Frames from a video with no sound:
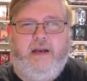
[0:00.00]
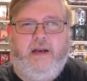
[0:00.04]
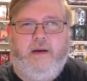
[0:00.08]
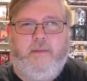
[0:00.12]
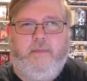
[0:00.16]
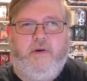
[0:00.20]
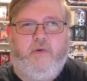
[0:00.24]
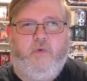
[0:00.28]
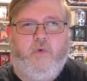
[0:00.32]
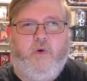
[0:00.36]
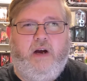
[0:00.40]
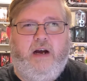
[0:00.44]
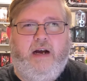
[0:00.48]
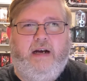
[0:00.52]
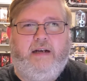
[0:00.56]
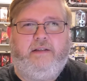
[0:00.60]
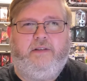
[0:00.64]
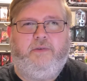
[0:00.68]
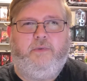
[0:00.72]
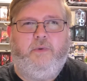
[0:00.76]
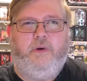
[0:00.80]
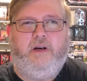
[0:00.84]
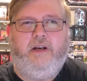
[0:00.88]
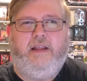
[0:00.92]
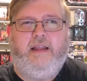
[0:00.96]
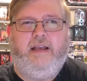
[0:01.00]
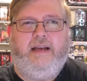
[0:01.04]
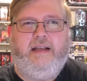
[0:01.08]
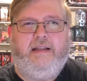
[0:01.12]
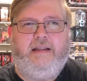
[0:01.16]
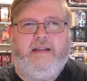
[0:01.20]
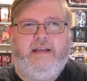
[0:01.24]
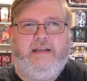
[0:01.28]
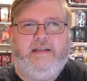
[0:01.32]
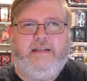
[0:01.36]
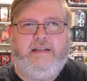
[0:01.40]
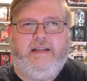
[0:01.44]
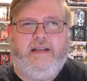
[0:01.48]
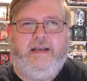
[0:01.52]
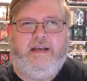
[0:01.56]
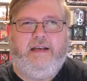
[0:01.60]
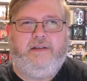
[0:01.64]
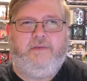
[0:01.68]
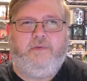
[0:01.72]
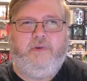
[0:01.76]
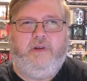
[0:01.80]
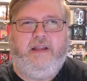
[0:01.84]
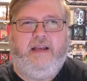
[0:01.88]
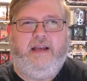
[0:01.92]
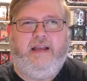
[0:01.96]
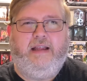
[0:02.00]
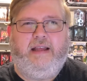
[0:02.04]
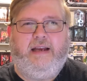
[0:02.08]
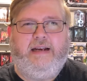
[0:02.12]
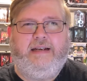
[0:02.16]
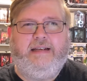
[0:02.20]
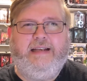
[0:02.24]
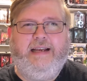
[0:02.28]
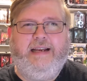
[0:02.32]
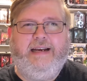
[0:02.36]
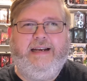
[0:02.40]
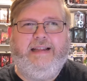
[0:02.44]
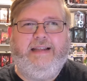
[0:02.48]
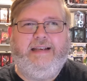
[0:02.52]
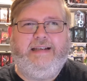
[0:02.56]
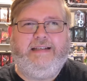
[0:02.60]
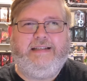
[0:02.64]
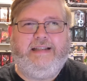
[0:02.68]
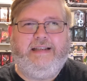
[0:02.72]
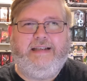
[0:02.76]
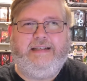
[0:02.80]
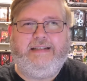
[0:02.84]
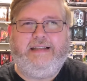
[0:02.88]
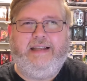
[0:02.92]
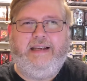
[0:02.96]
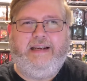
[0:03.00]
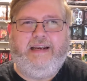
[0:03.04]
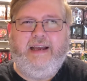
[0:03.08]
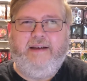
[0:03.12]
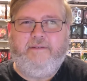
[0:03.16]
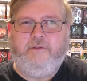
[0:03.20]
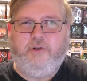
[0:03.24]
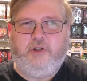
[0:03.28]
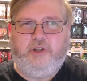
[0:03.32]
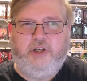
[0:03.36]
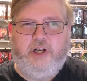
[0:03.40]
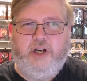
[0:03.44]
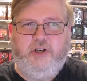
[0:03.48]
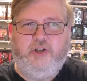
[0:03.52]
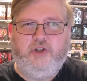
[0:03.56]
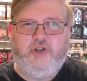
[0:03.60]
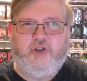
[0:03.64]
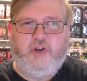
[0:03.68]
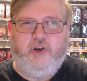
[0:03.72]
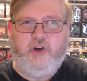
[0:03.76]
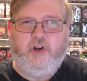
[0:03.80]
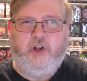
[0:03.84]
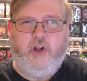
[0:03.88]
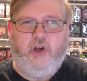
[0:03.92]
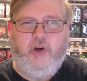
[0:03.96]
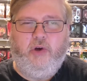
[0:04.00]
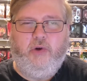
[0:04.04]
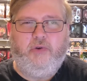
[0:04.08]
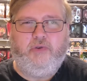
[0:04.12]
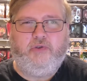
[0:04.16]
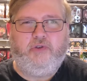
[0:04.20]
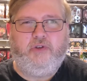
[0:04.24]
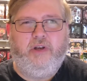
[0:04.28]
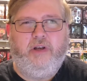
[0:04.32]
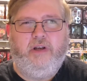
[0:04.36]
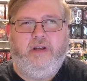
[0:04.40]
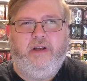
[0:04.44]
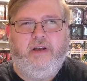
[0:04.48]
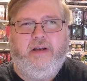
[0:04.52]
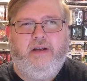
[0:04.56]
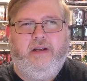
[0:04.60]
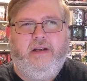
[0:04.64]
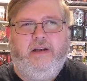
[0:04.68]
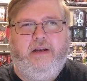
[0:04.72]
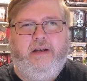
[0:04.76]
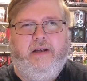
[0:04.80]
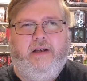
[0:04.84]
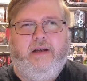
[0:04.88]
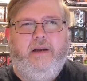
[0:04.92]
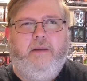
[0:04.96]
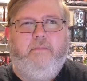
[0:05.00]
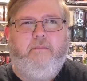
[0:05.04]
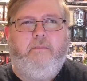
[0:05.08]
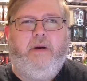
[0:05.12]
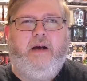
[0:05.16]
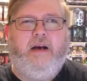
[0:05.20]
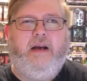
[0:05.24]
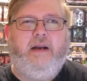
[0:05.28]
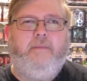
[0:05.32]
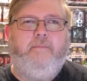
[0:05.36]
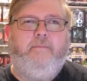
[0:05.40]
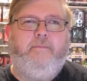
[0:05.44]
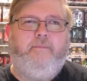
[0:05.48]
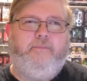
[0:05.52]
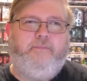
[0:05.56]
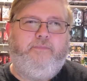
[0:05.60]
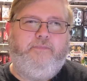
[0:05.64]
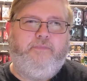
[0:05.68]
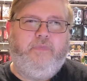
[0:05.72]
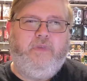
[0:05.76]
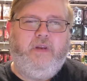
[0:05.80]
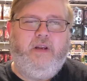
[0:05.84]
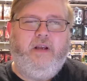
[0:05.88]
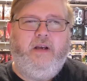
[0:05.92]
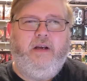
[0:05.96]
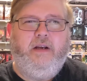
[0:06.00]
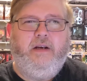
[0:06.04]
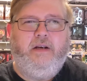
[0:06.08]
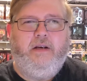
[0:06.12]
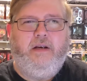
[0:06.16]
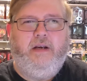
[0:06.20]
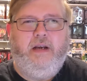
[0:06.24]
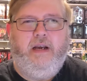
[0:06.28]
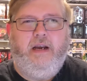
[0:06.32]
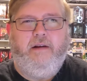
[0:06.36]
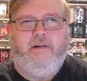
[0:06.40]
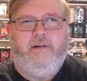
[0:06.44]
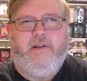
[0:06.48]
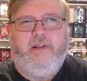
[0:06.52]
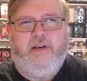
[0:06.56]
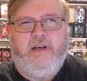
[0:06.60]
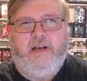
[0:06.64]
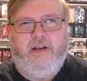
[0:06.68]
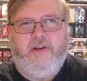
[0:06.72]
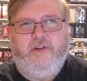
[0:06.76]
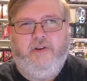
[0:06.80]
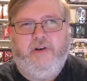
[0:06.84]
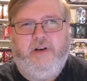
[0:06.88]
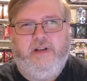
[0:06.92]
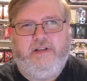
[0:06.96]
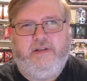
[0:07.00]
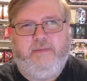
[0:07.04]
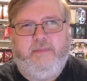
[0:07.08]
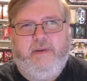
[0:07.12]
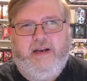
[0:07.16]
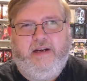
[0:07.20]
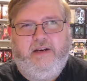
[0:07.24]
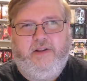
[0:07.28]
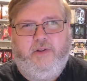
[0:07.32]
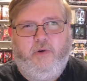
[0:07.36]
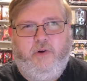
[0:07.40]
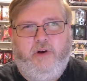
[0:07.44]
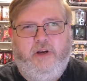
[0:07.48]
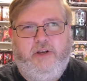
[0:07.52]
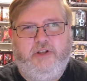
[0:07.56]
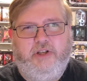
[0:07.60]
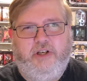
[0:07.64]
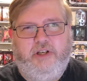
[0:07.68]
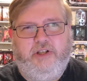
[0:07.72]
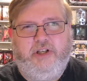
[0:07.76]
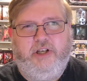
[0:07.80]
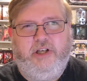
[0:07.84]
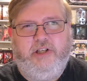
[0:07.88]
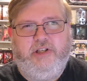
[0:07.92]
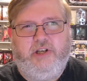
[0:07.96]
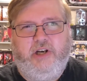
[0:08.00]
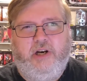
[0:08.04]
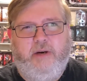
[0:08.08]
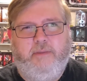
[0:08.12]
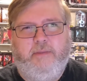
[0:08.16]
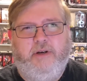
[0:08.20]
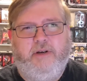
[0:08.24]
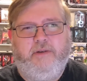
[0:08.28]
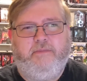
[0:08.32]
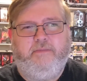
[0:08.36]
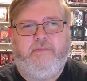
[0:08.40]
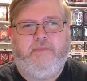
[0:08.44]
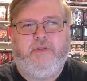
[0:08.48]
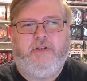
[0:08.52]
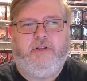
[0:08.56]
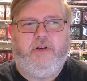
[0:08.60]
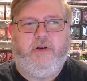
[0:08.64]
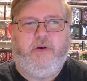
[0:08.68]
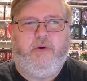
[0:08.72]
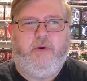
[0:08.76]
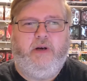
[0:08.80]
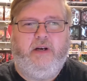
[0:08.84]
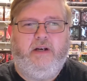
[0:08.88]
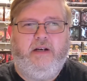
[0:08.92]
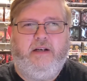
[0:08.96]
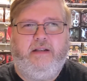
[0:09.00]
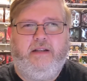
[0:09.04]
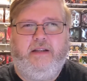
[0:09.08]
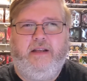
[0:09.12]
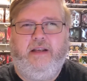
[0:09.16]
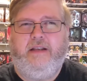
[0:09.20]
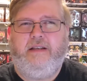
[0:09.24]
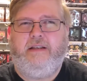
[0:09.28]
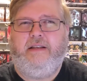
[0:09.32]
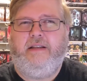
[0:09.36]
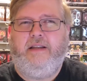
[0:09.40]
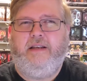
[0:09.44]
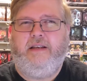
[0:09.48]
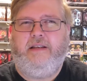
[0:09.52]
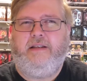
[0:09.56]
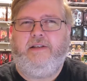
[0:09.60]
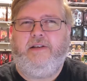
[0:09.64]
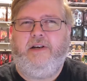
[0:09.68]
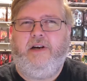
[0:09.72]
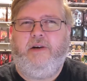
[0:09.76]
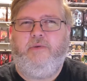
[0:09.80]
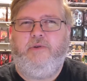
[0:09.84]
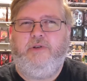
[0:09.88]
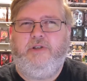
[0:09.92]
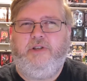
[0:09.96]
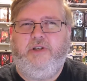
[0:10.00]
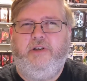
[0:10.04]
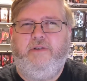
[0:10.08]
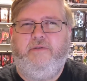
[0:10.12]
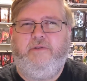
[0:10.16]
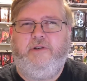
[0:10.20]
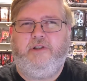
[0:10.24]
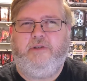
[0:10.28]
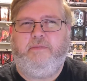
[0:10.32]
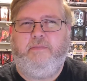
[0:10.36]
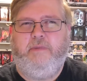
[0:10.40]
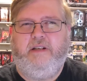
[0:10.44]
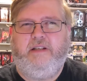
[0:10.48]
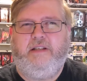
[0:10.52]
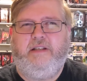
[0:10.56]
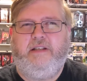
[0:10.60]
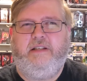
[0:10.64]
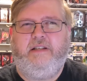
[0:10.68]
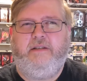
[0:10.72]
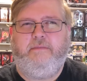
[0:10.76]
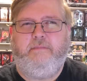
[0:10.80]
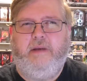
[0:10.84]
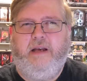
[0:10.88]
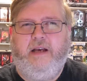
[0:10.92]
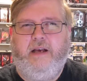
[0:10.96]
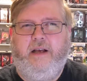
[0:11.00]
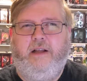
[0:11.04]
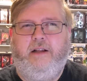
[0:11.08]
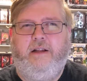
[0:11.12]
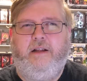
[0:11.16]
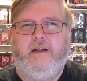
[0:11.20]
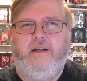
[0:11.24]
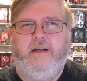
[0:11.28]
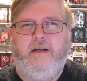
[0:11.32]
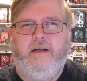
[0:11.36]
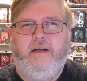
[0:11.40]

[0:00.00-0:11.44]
get them at Ross? Where do they get these things where they get like 10 of these things and they never change their clothes? But no, neither does the Mandalorian change his armor. So the Star Wars universe must smell